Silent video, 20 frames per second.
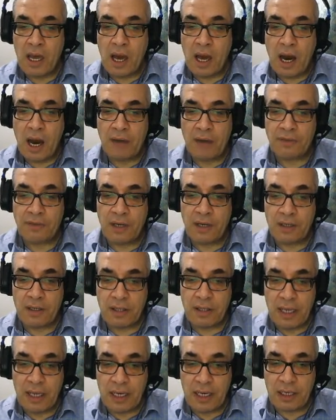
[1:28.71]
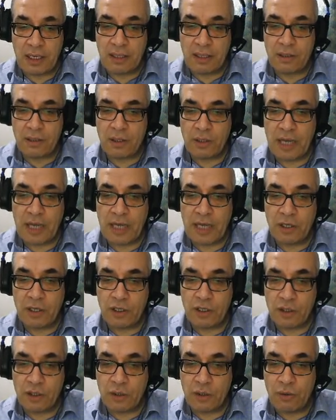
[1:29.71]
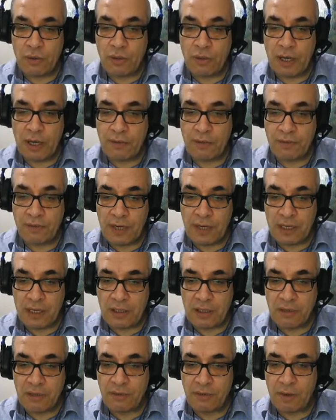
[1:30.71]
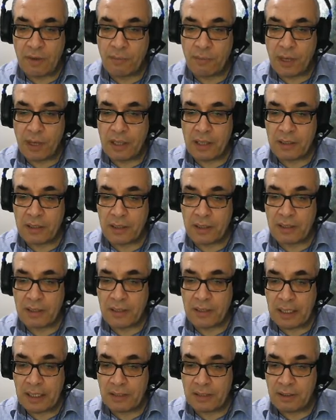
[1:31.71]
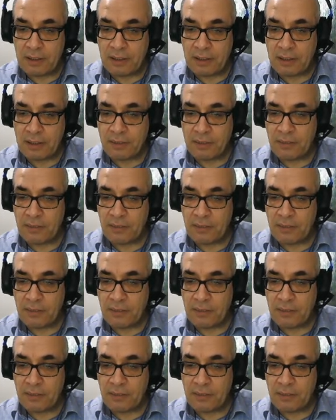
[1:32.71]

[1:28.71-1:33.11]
After think, you can use to infinitive plus sentence.